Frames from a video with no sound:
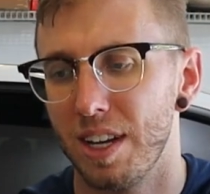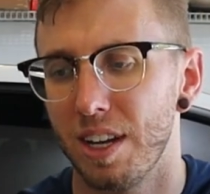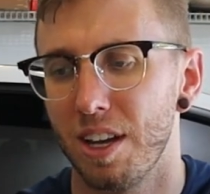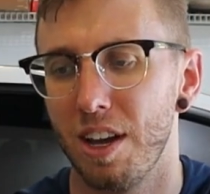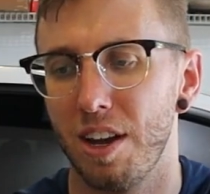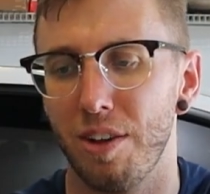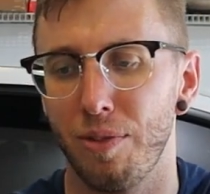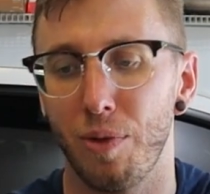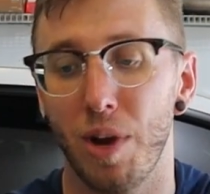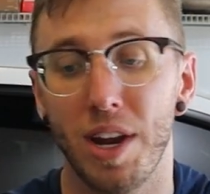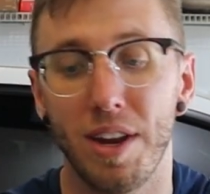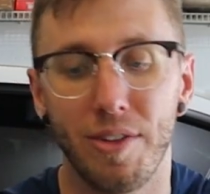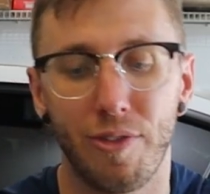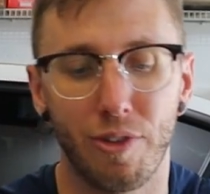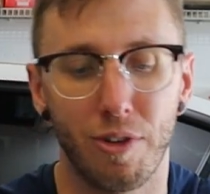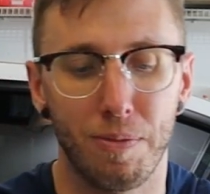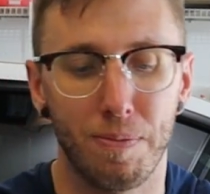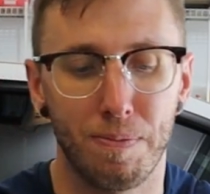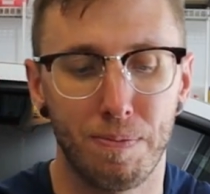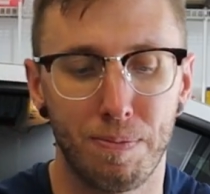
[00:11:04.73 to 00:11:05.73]
kind of ready
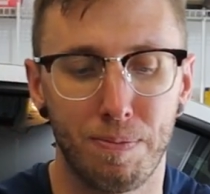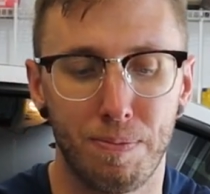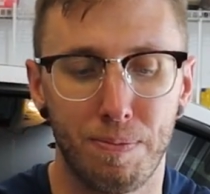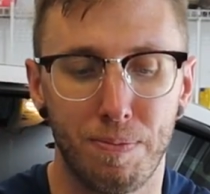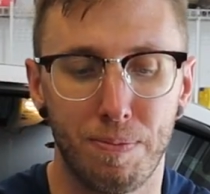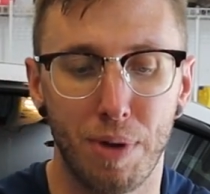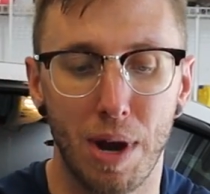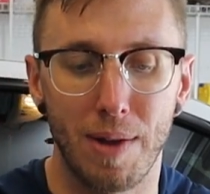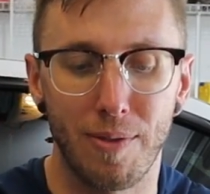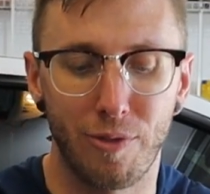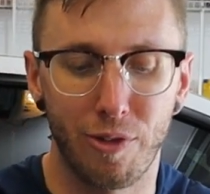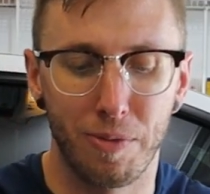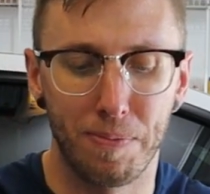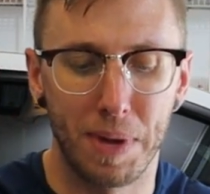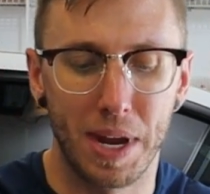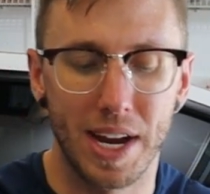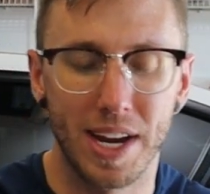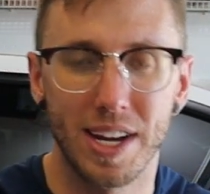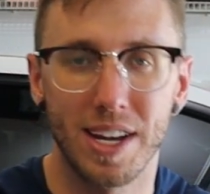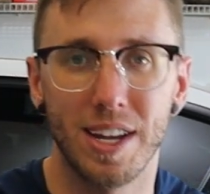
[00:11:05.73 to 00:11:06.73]
for prep for
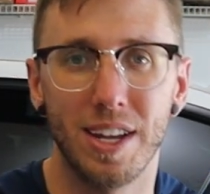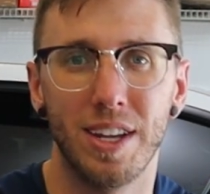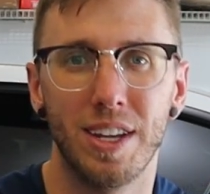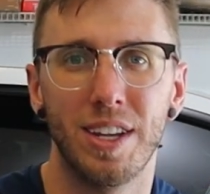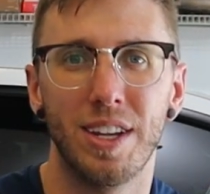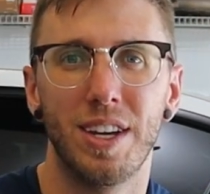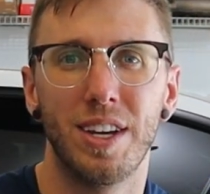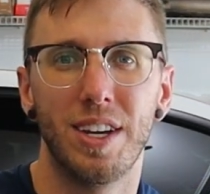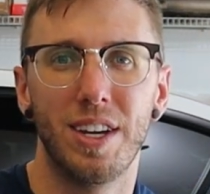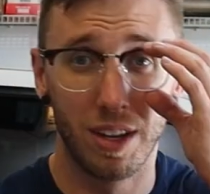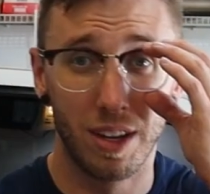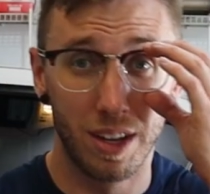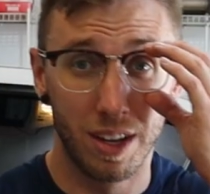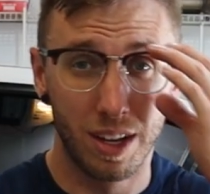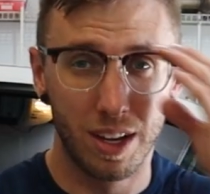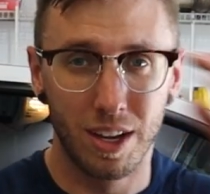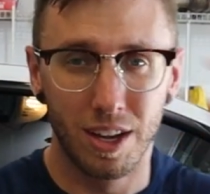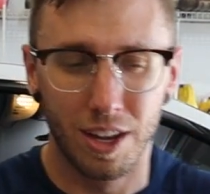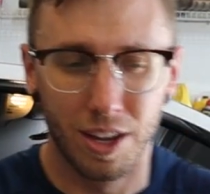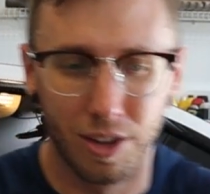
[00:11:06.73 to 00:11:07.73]
paint.
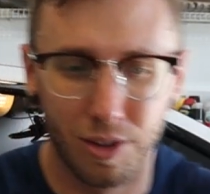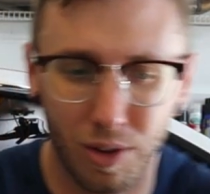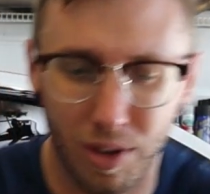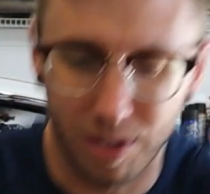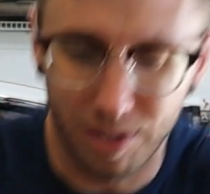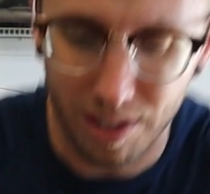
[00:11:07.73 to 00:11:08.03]
So I